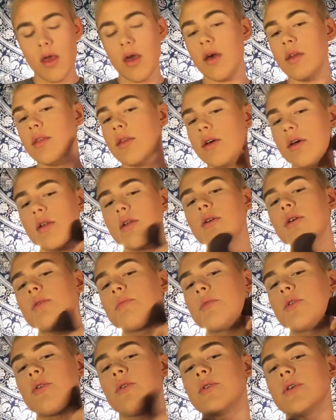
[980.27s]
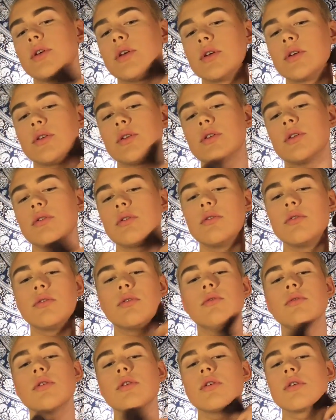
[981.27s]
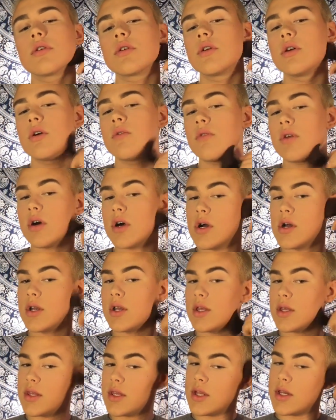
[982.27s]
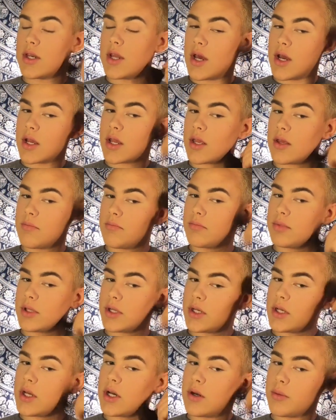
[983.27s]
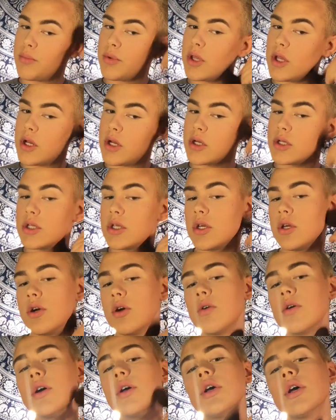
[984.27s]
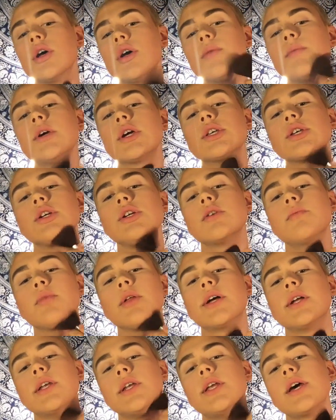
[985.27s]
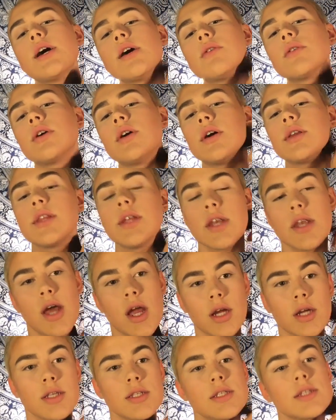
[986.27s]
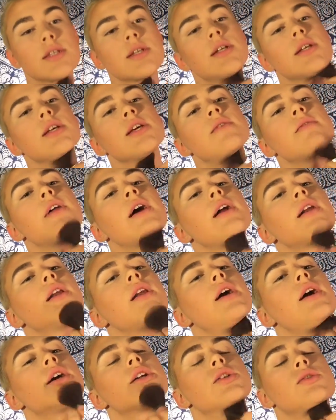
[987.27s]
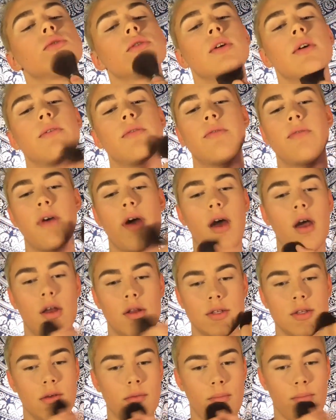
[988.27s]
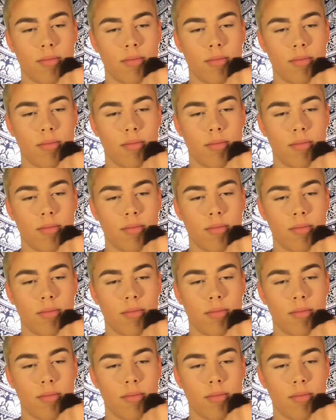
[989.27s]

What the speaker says: And then I'm going to go on the neck and blend up here too. Make sure you blend down on the neck, because it's gonna give that natural effect.